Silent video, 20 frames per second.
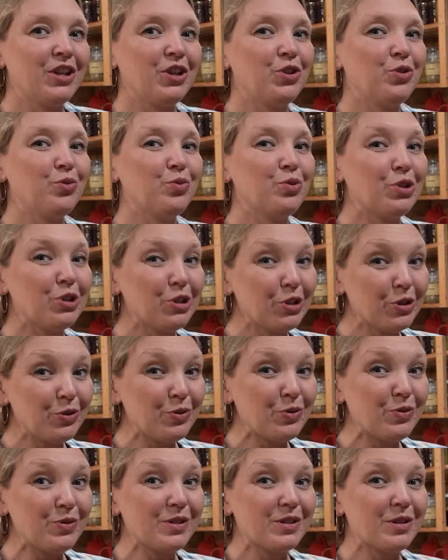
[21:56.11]
you
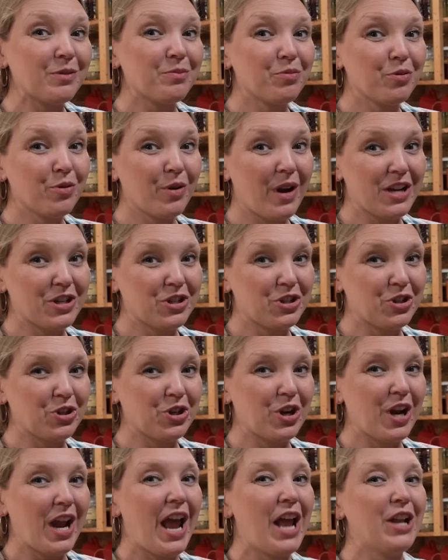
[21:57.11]
lose
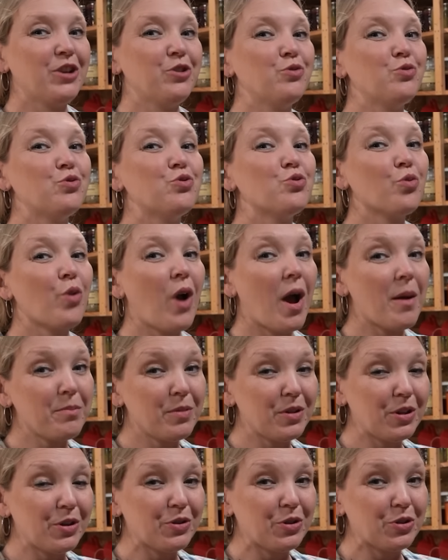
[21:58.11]
pressure and you drop
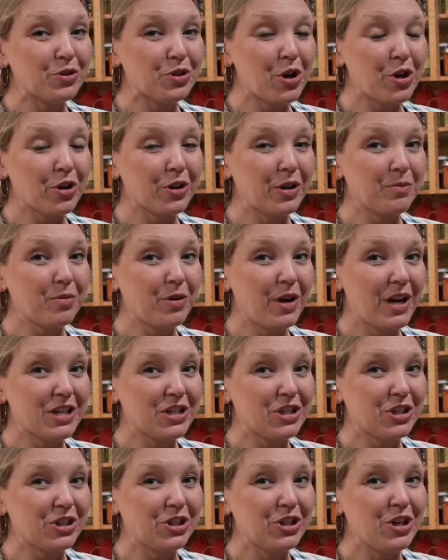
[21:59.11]
below your target
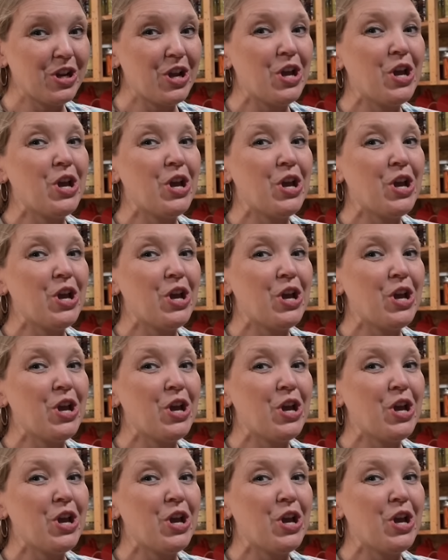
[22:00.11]
pressure,